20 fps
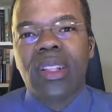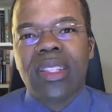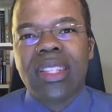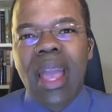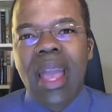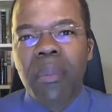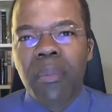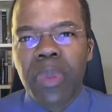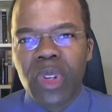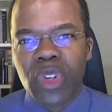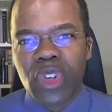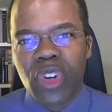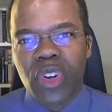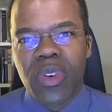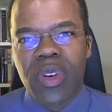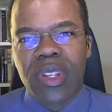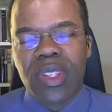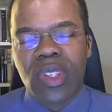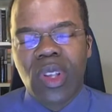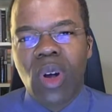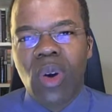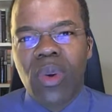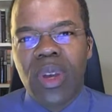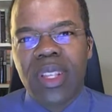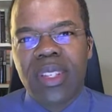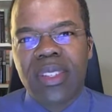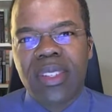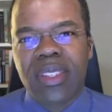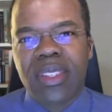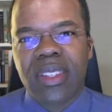Well, temperature is
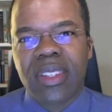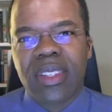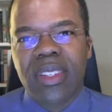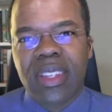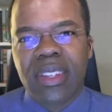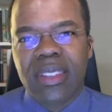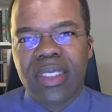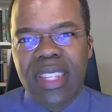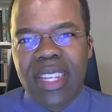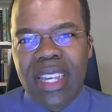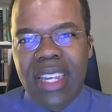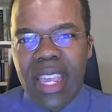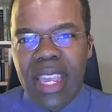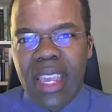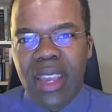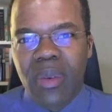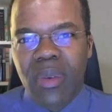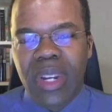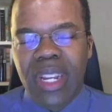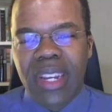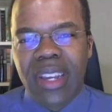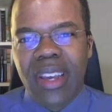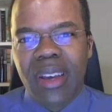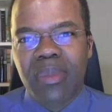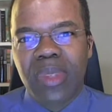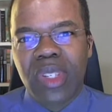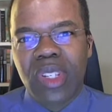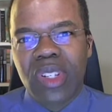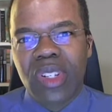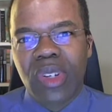always the key when it
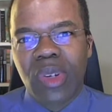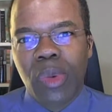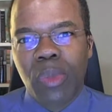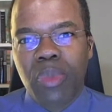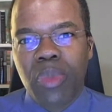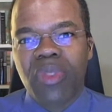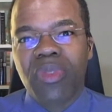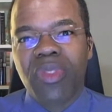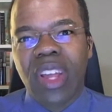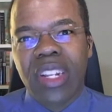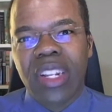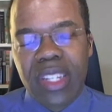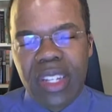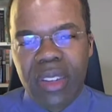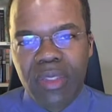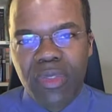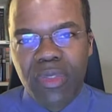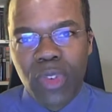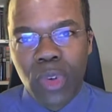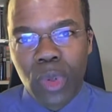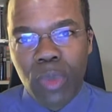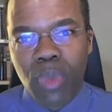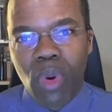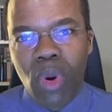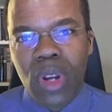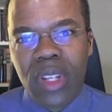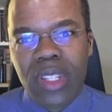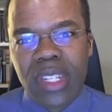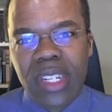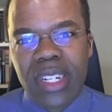comes to preventing food
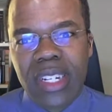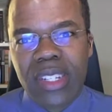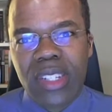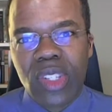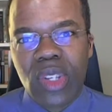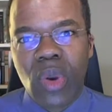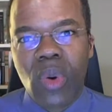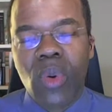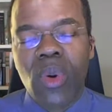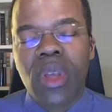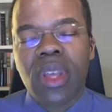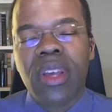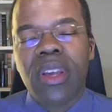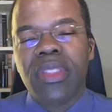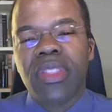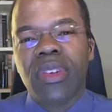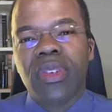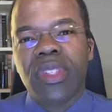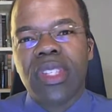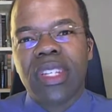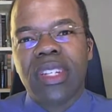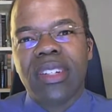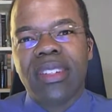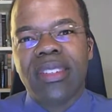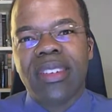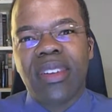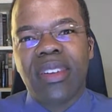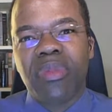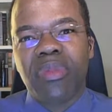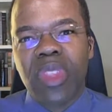poisoning. So there's
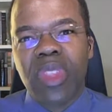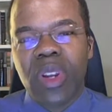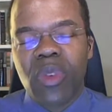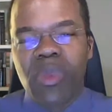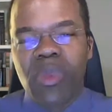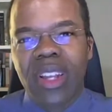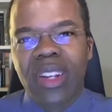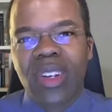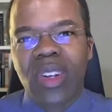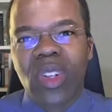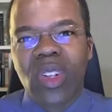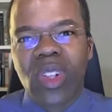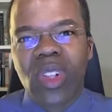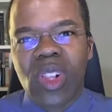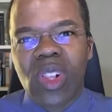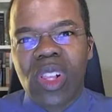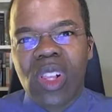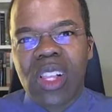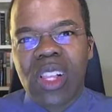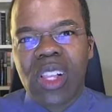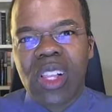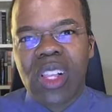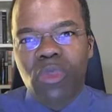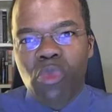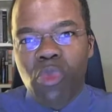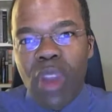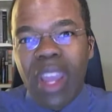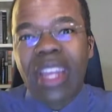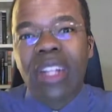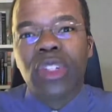a theoretical
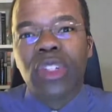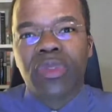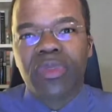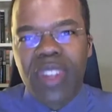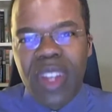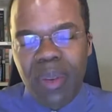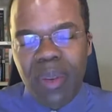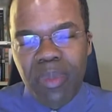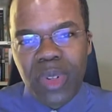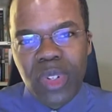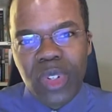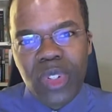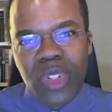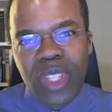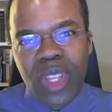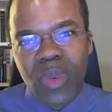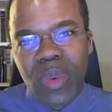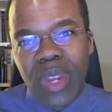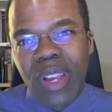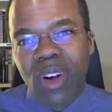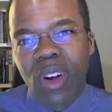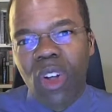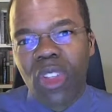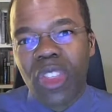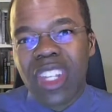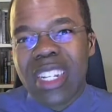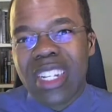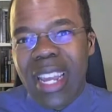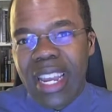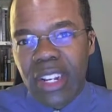range of temperatures that we
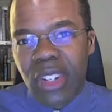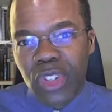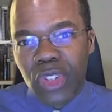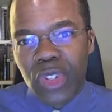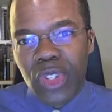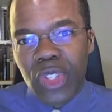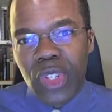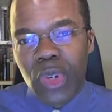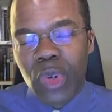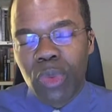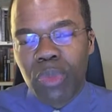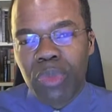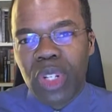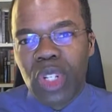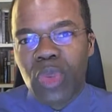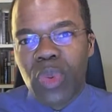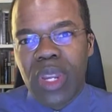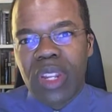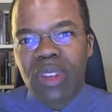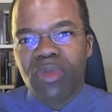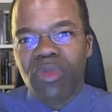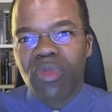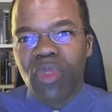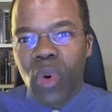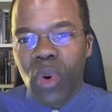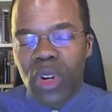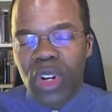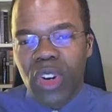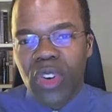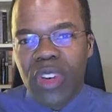call the danger zone between
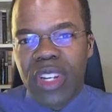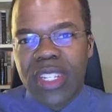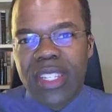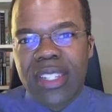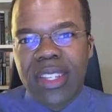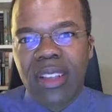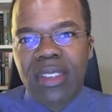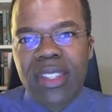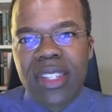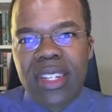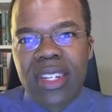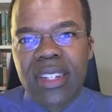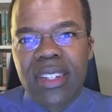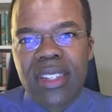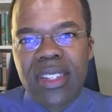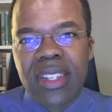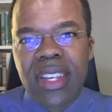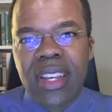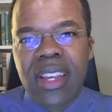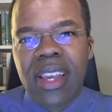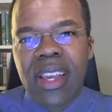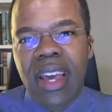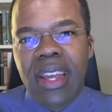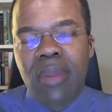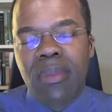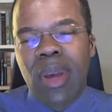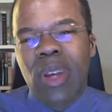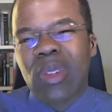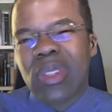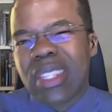4 degrees Celsius
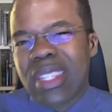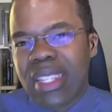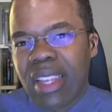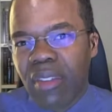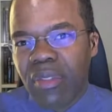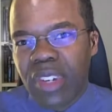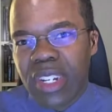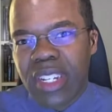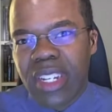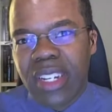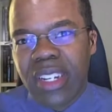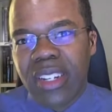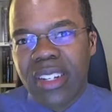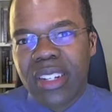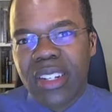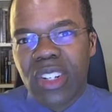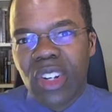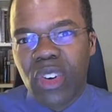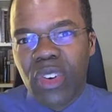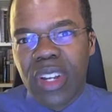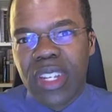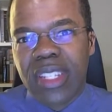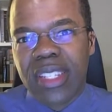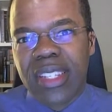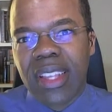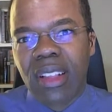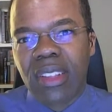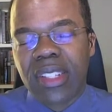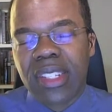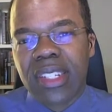and about 70
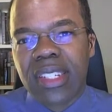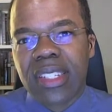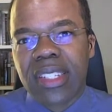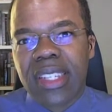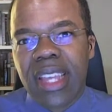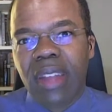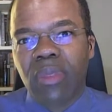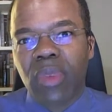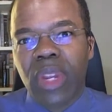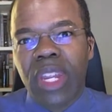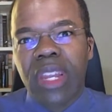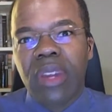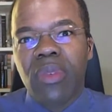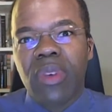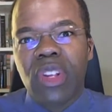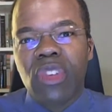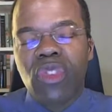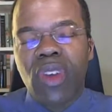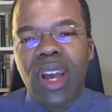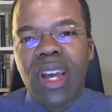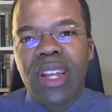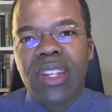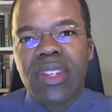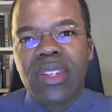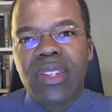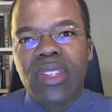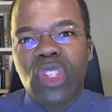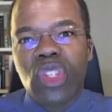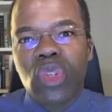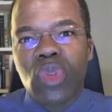degrees Celsius. And we try
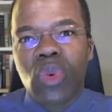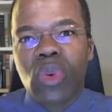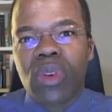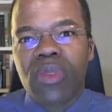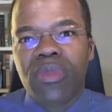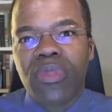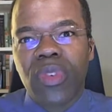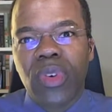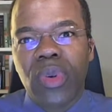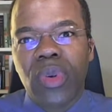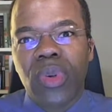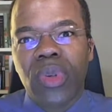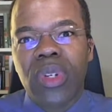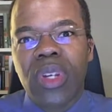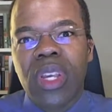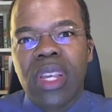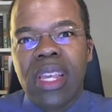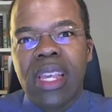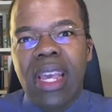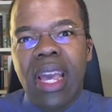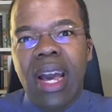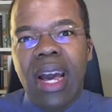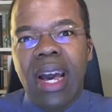to store food